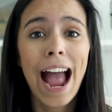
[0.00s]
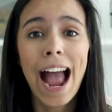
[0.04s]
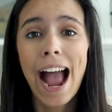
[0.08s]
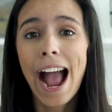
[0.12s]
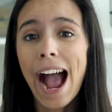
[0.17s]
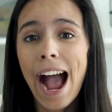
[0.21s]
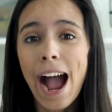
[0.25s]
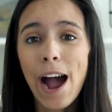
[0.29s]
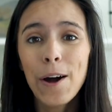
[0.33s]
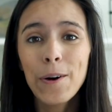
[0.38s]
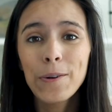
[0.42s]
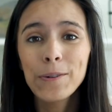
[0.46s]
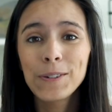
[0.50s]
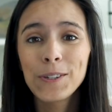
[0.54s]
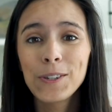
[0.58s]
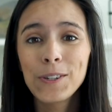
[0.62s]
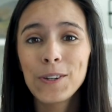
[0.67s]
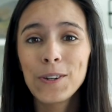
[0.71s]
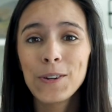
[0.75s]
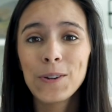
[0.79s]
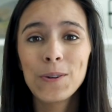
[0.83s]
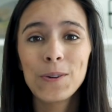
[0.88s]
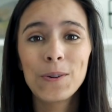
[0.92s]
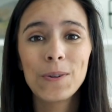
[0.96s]
how
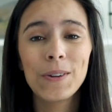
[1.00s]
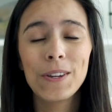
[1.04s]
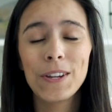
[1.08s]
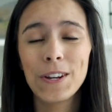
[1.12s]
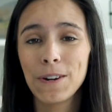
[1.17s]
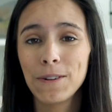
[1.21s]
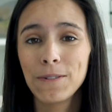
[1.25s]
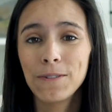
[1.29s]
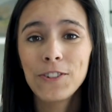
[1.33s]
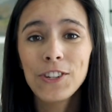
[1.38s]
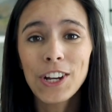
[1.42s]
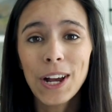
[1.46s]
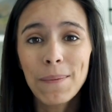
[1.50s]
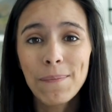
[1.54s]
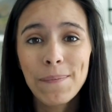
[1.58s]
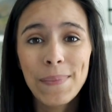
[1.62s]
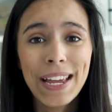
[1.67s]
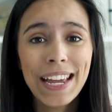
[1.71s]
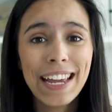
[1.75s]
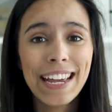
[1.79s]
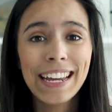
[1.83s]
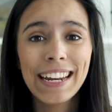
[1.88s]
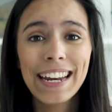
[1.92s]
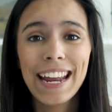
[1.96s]
to, you know, jump
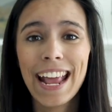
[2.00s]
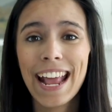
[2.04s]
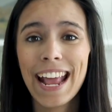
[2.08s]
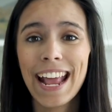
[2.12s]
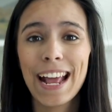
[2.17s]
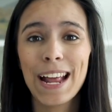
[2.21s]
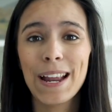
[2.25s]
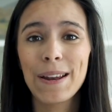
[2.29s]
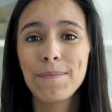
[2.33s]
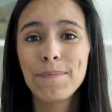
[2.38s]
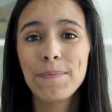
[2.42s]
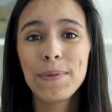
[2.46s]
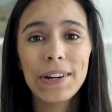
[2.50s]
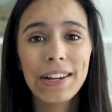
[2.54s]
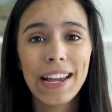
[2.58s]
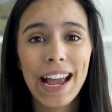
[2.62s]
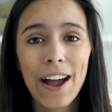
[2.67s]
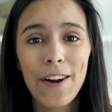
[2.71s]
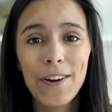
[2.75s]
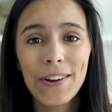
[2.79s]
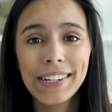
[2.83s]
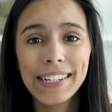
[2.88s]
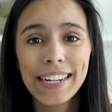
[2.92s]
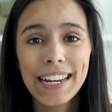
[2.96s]
in and book
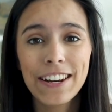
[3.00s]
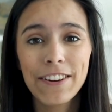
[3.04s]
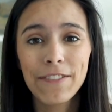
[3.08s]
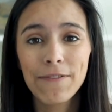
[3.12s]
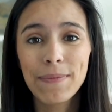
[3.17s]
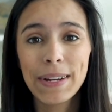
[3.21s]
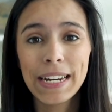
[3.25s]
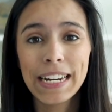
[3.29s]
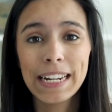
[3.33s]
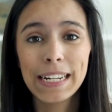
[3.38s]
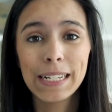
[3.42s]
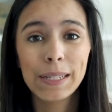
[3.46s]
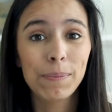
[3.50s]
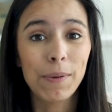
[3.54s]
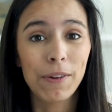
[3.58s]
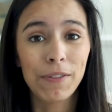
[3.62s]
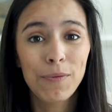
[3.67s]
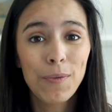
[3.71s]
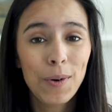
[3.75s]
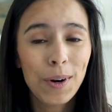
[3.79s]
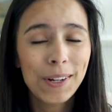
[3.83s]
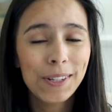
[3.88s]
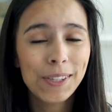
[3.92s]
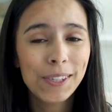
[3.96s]
out a date of minis
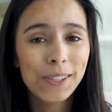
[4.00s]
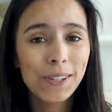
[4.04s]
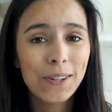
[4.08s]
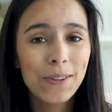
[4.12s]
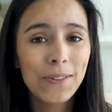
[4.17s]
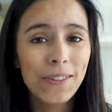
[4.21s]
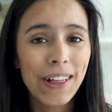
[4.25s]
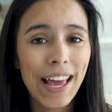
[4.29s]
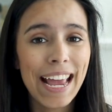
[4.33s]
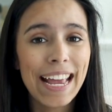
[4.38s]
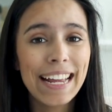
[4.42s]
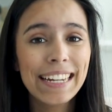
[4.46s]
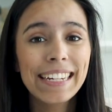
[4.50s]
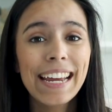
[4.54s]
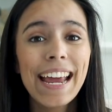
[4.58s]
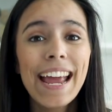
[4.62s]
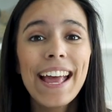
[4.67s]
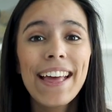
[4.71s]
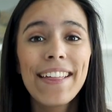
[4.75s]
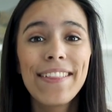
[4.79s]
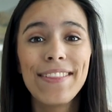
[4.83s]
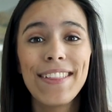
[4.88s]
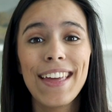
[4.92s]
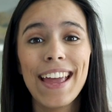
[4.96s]
before it's too late,
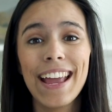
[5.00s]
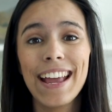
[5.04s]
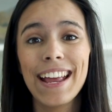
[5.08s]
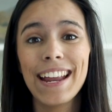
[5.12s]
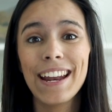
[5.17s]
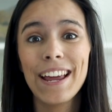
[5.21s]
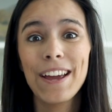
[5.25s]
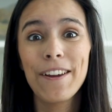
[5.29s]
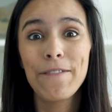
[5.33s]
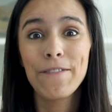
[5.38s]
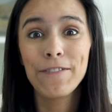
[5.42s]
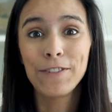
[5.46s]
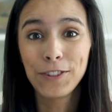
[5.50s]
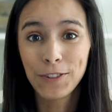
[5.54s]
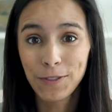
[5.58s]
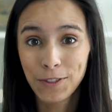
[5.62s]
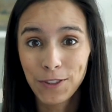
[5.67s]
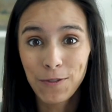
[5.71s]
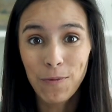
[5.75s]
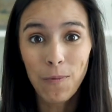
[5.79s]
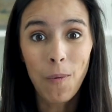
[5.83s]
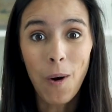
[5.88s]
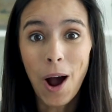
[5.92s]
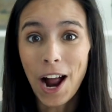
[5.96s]
then
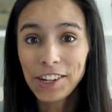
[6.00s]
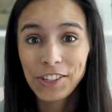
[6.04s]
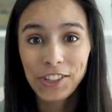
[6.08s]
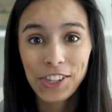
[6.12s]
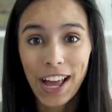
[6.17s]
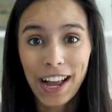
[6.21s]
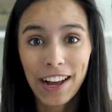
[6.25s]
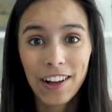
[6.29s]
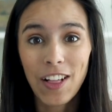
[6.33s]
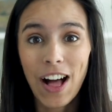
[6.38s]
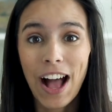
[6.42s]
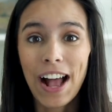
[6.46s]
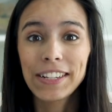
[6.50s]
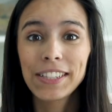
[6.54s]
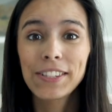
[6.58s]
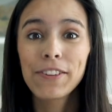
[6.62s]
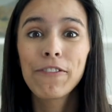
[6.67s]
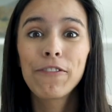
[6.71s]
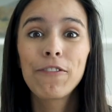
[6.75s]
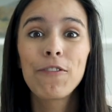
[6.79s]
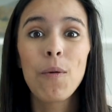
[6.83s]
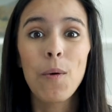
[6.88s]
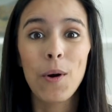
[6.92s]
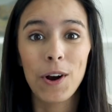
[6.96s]
watch that class
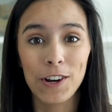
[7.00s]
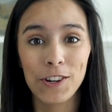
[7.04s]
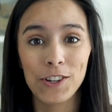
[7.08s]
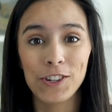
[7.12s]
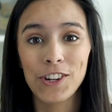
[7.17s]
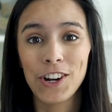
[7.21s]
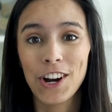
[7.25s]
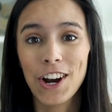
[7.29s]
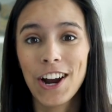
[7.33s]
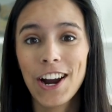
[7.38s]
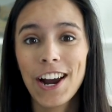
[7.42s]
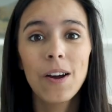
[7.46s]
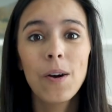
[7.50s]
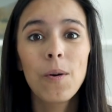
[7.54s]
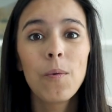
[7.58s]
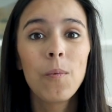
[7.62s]
for sure.